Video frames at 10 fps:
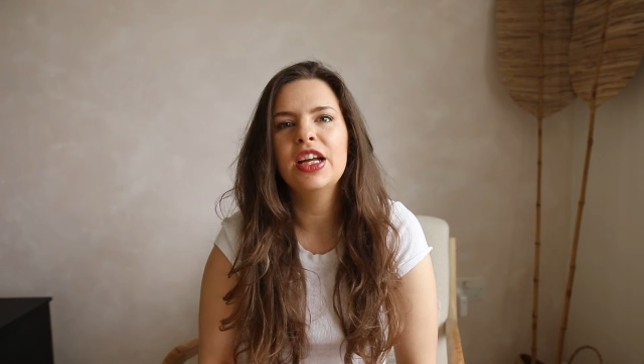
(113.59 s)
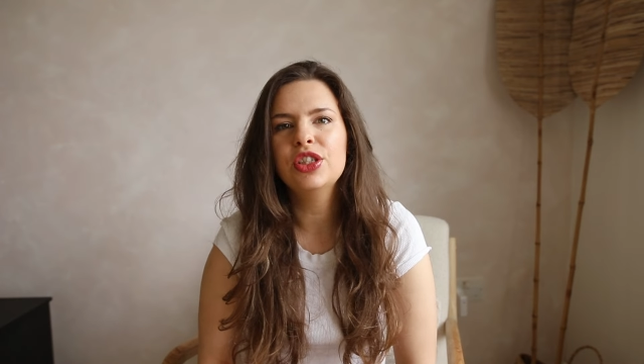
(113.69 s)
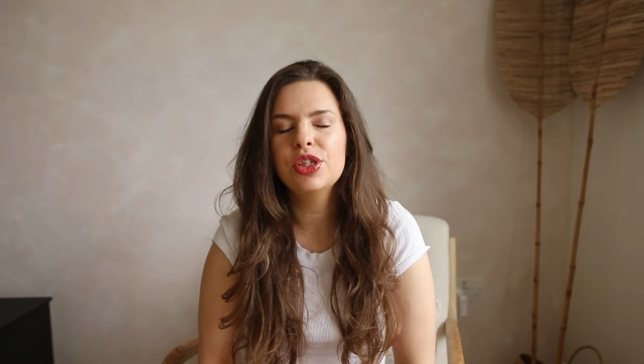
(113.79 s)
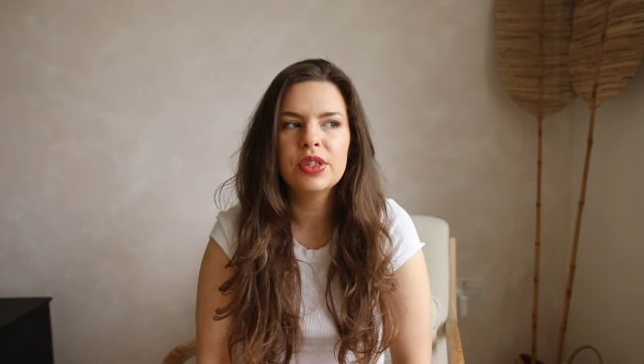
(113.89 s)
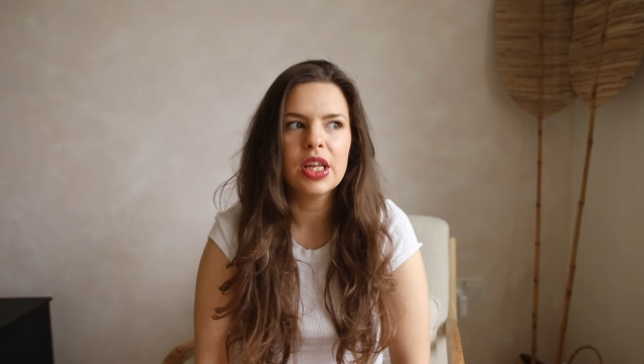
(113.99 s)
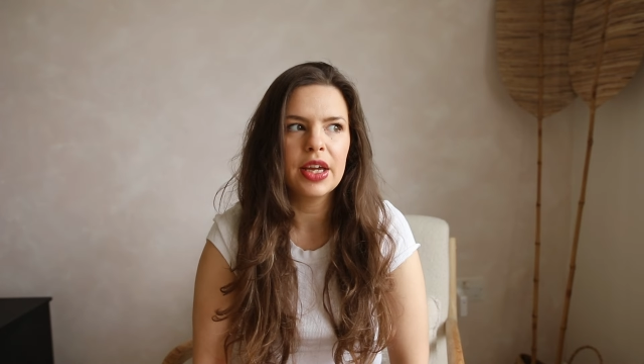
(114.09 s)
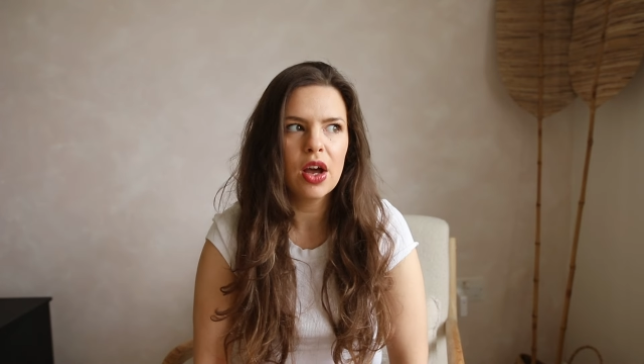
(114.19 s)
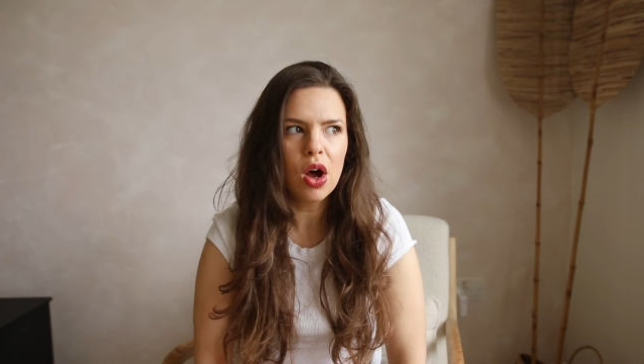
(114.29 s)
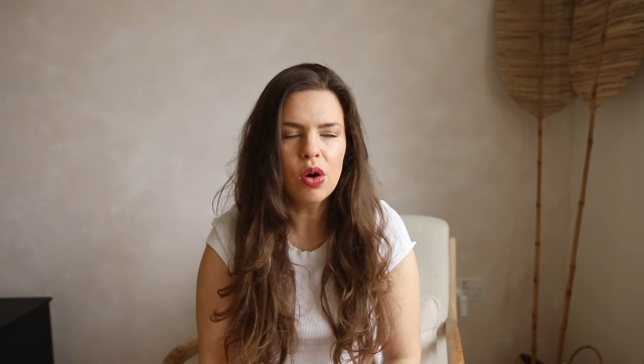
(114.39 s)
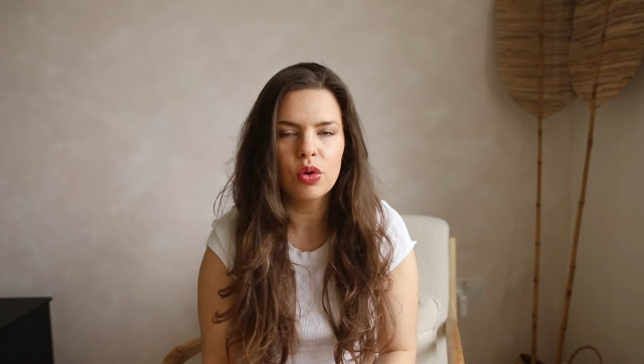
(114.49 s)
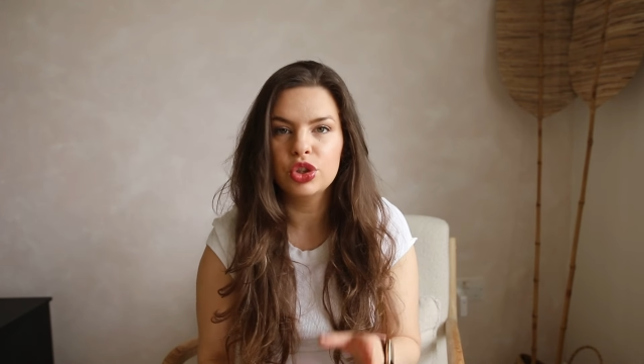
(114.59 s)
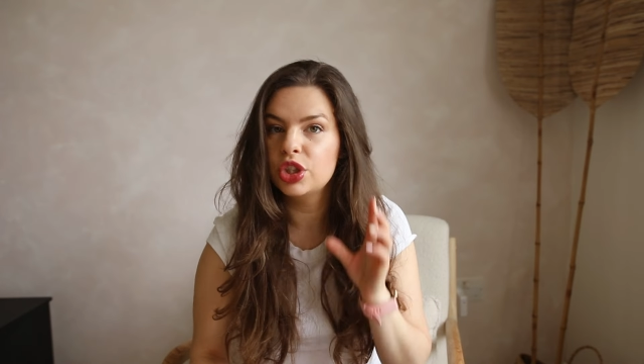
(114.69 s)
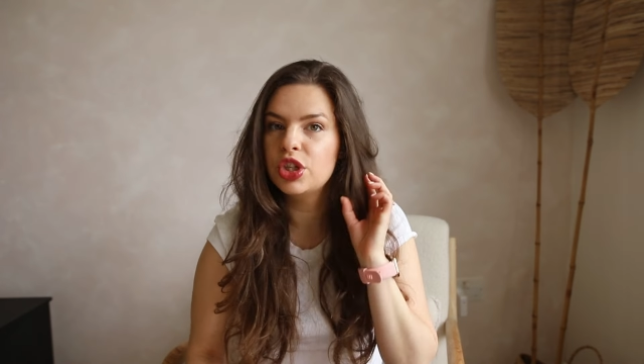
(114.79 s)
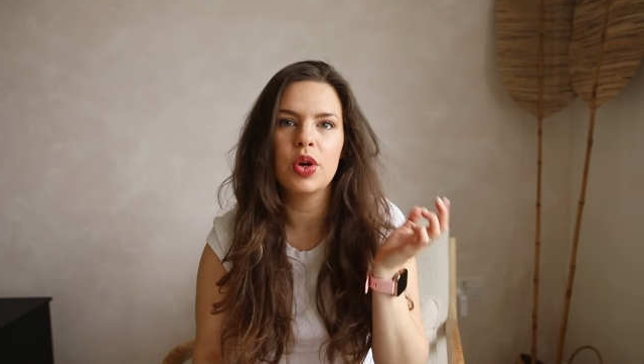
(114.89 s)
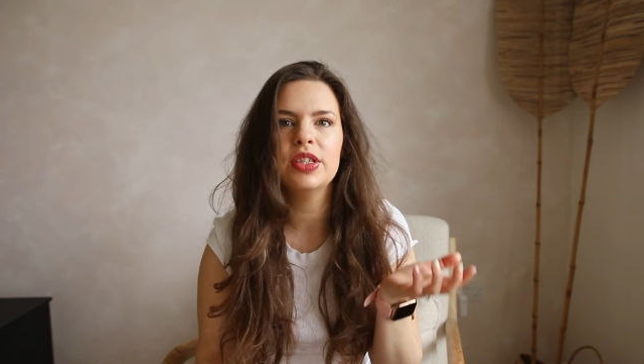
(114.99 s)
and she was like, oh,
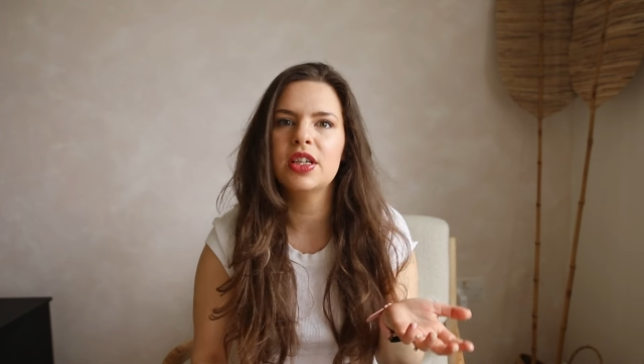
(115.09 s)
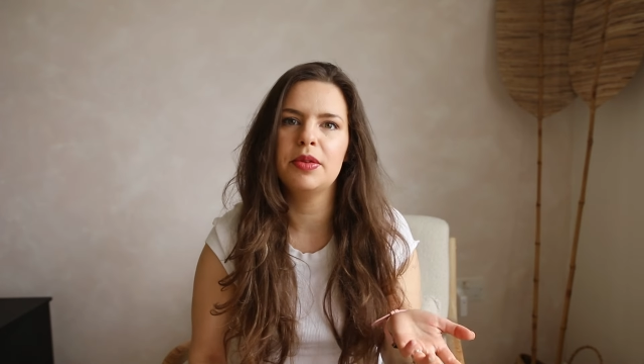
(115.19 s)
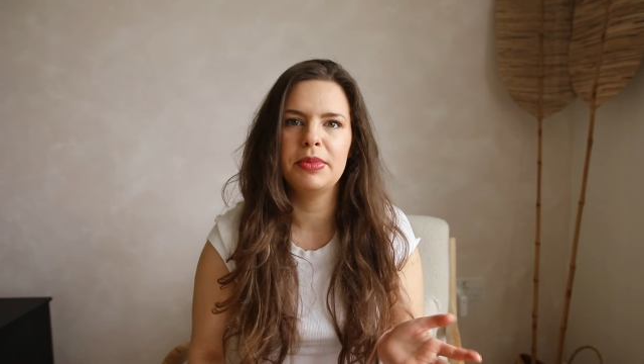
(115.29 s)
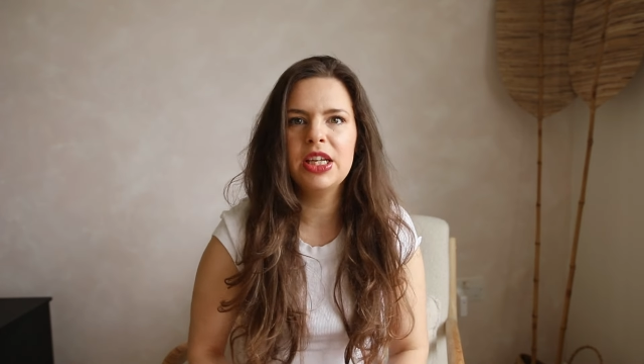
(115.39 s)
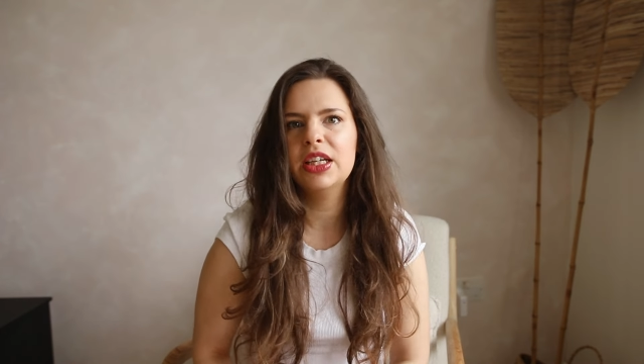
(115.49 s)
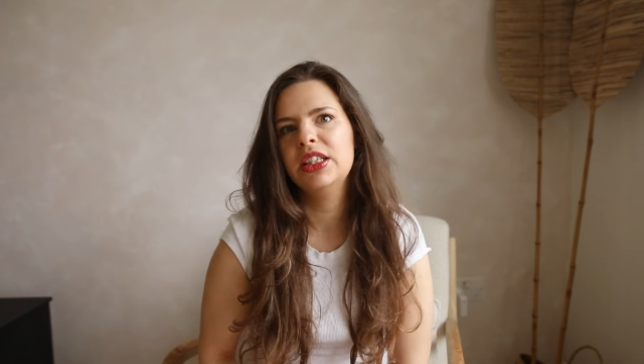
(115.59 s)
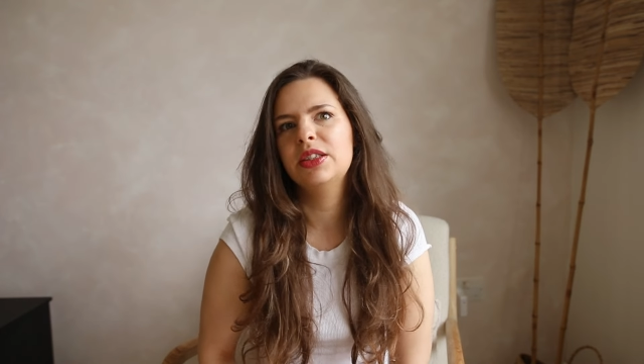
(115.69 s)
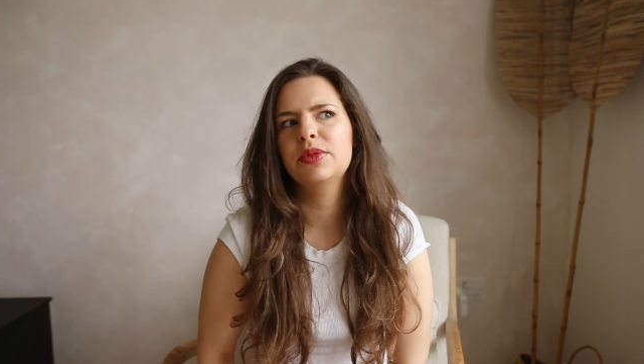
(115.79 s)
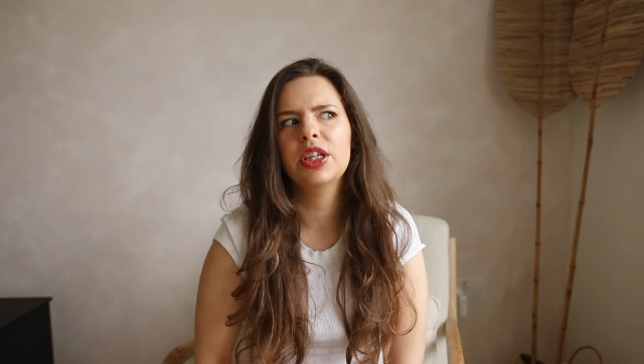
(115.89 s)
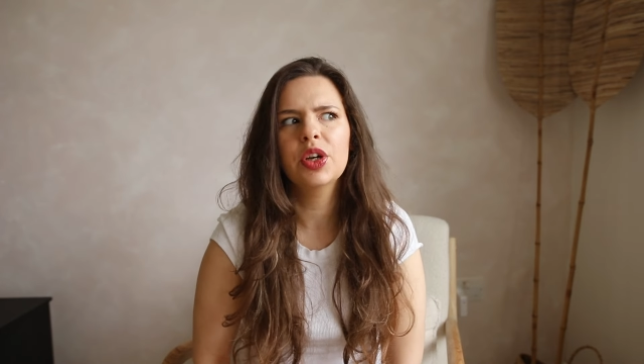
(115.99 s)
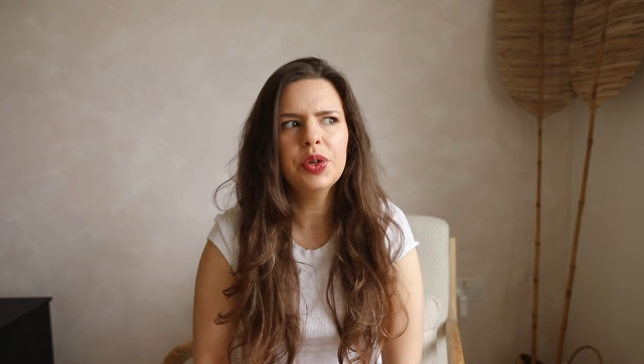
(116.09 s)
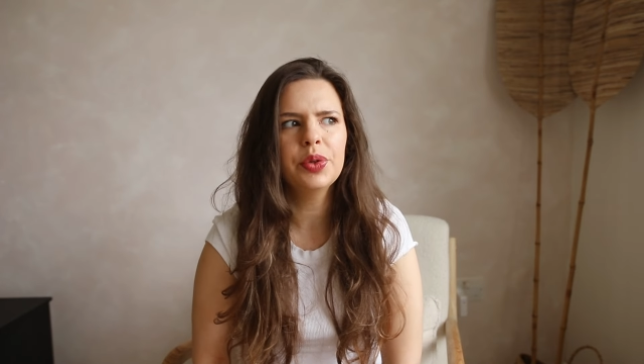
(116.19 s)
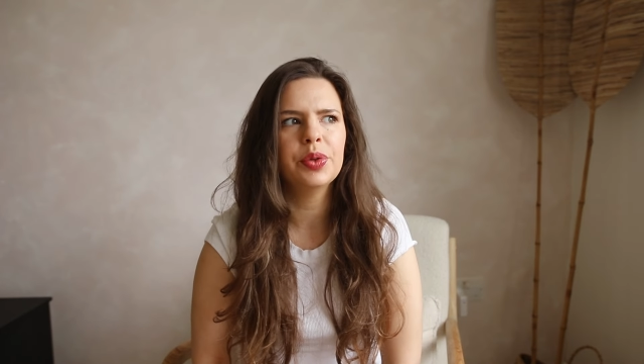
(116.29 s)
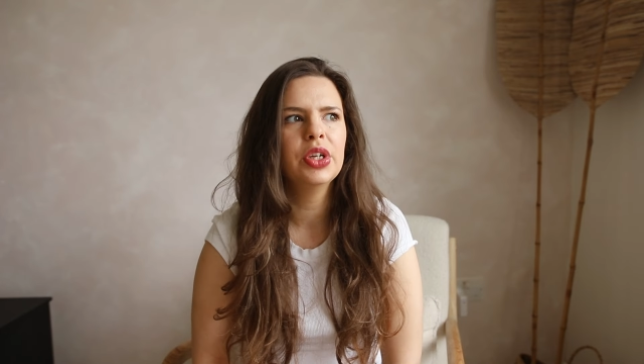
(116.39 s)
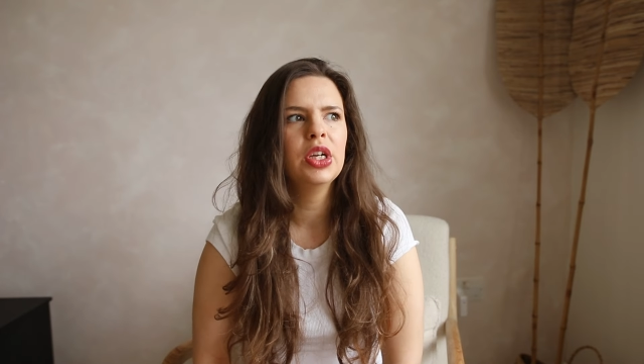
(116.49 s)
she noticed it immediately and was like,
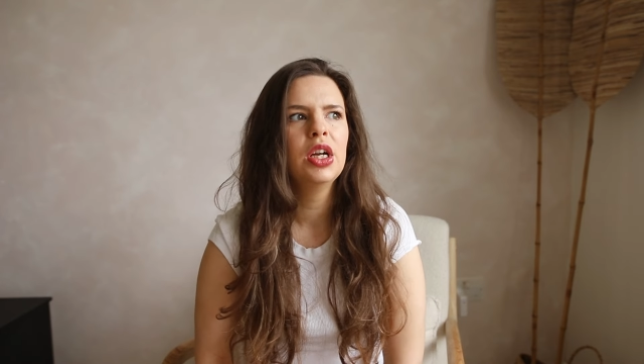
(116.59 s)
oh,